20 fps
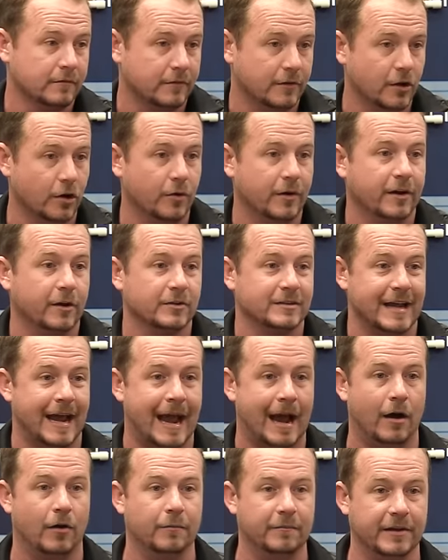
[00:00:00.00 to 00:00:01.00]
No, it goes
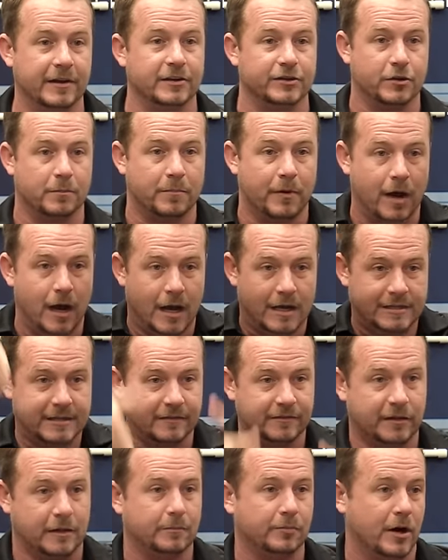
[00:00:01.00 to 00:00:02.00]
out because you're
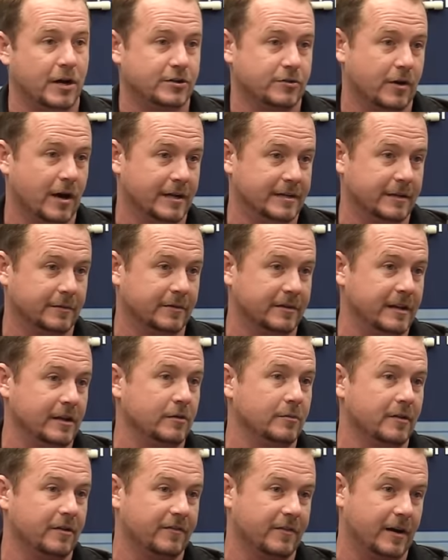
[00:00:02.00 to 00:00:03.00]
positively pressurizing with
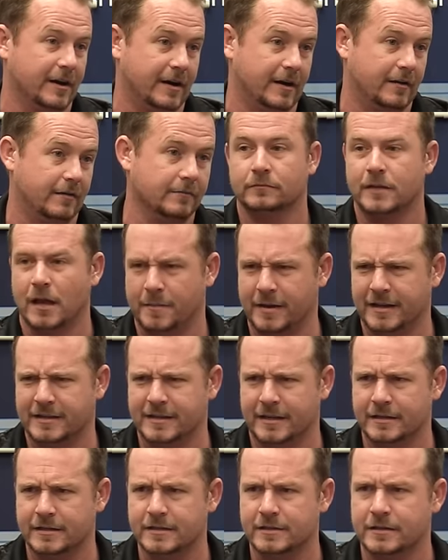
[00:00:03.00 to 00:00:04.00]
dehumidified air. Does that make
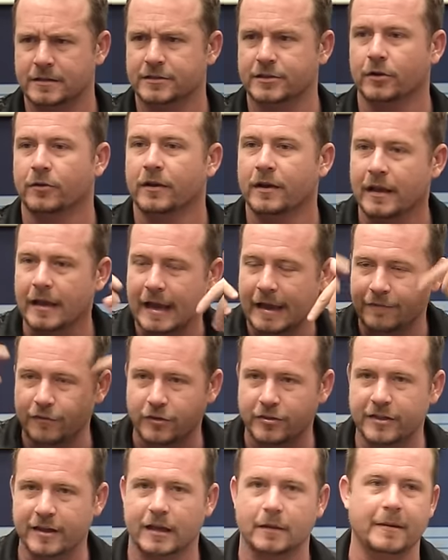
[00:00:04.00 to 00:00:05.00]
sense? So if you
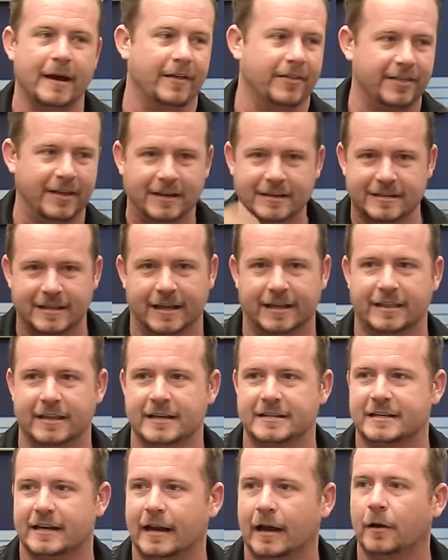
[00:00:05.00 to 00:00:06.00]
think about things like
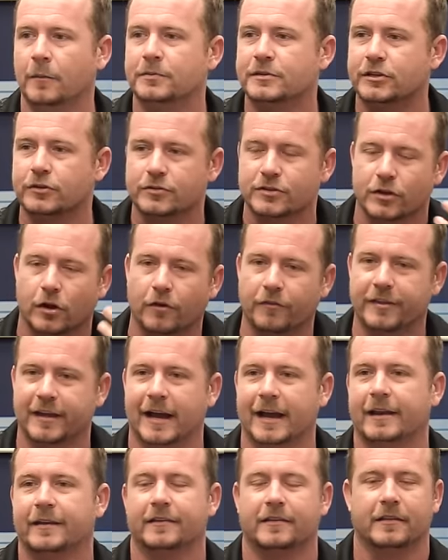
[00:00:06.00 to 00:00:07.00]
this, it helps you solve the,
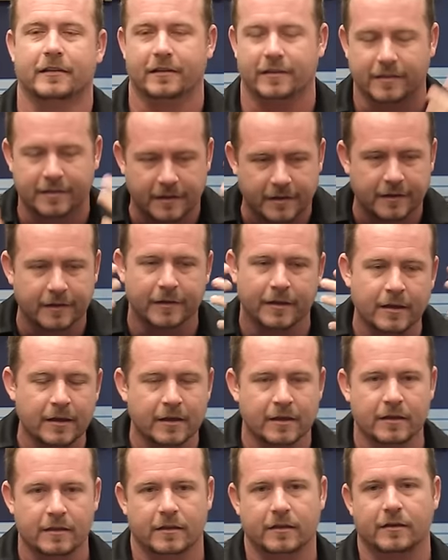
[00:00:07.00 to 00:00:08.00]
the, the
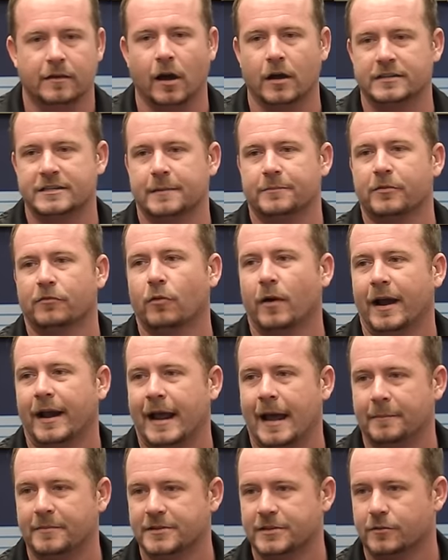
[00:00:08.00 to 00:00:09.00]
the concept of why it
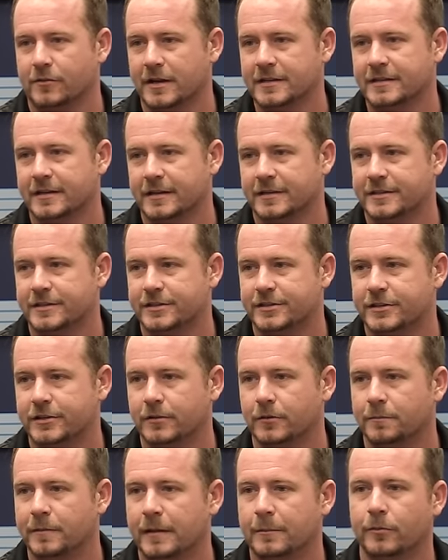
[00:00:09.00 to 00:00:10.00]
happens in residences
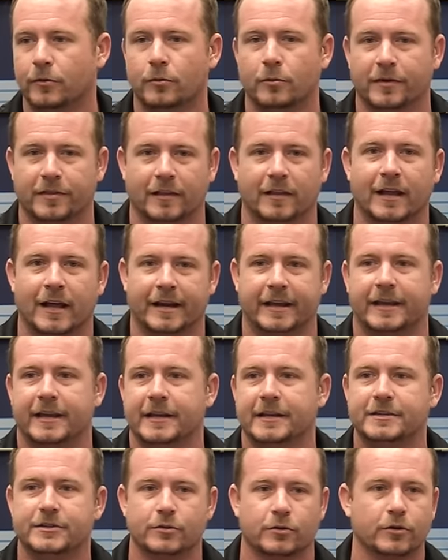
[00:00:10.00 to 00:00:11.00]
too. People with a lot of
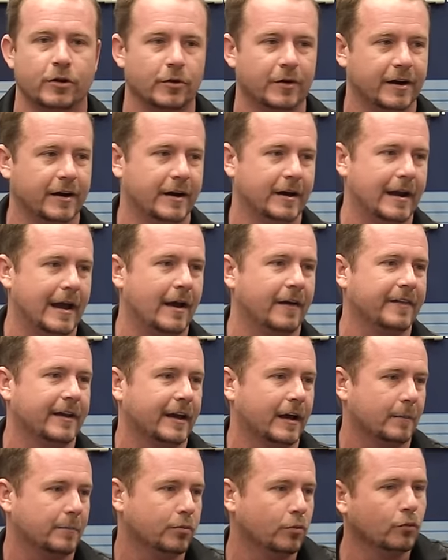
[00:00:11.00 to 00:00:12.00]
kids who are going in and out, they
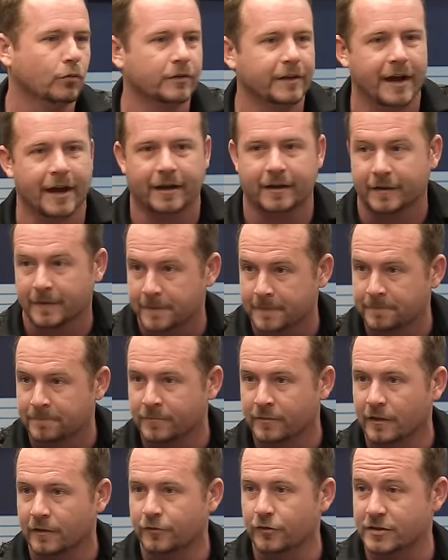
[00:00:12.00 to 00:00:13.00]
got a pool deck.
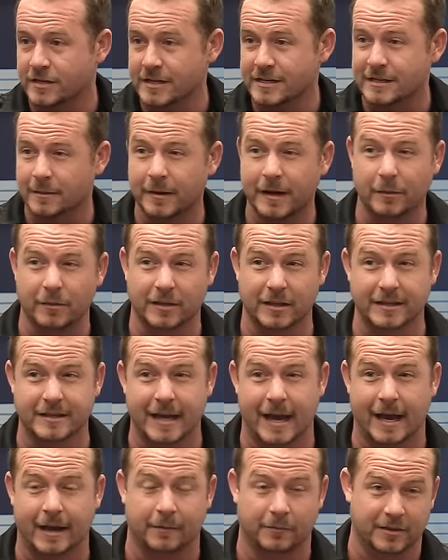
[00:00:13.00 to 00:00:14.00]
If you see somebody with a
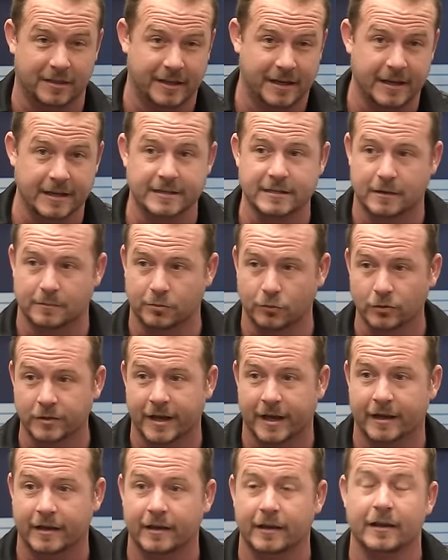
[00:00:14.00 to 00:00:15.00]
deck with kids and a pool
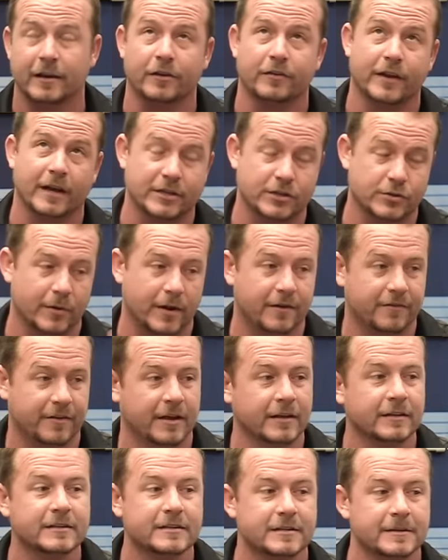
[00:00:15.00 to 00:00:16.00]
deck and you got sweating
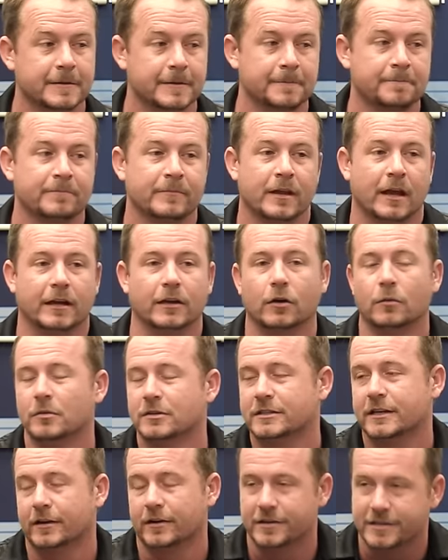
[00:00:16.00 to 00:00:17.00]
vents, I can
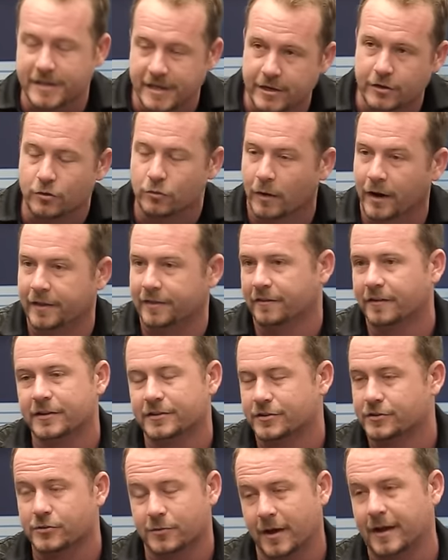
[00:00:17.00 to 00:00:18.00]
almost guarantee you why the
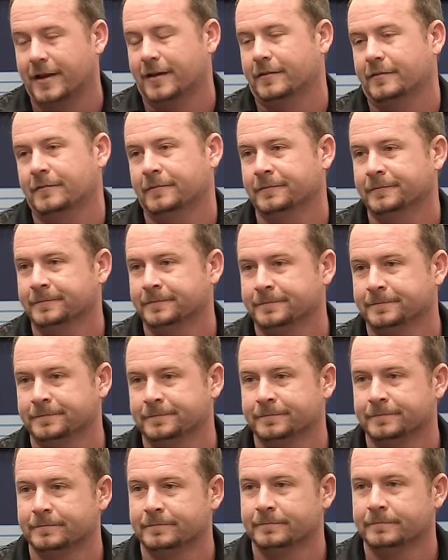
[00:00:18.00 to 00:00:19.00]
vents are sweating. Why?
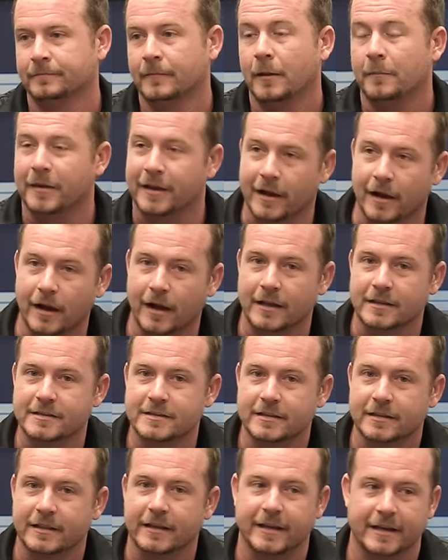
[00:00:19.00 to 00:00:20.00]

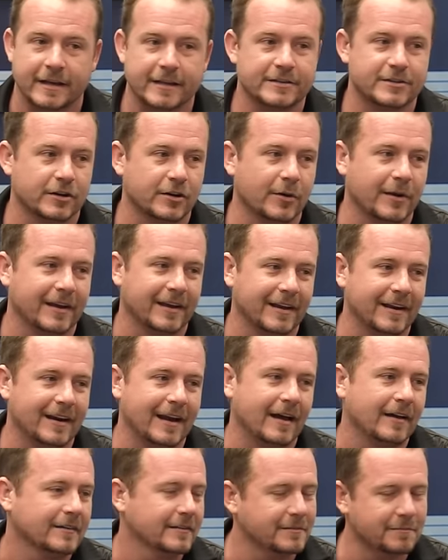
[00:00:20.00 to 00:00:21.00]
Because the kids are going in and
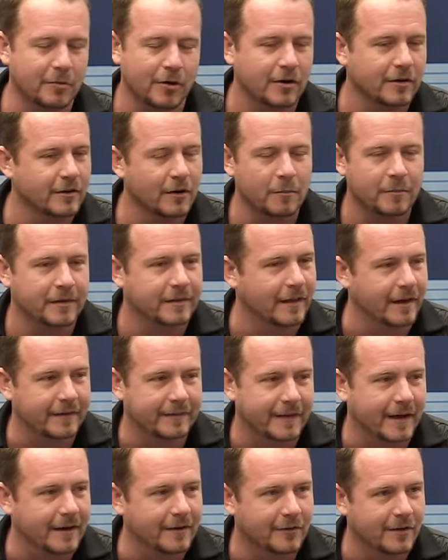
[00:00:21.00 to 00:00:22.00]
out. Bert, don't be like
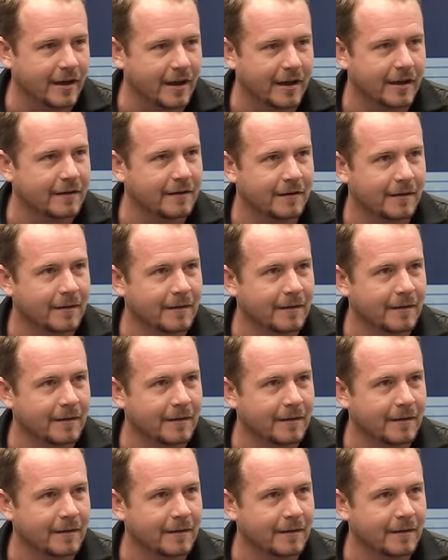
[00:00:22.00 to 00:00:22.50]
that, okay?